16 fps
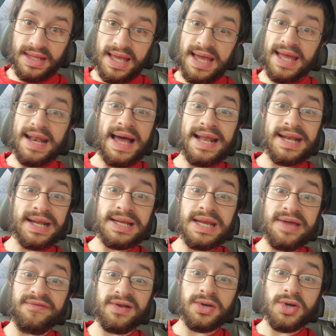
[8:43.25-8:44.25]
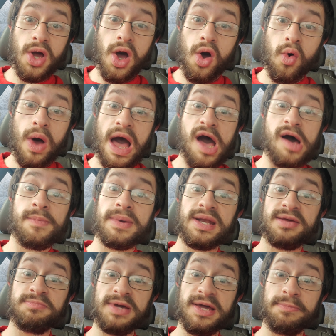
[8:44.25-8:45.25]
And I didn't even know how
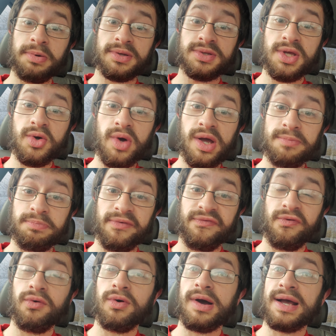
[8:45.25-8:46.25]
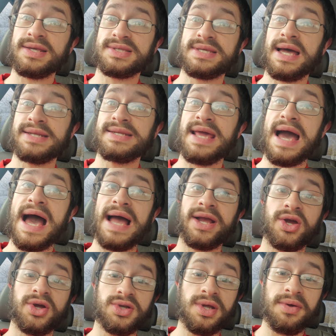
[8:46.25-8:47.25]
many people do it before I said, yeah, I
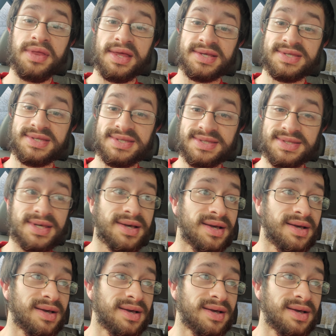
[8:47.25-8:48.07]
could do this.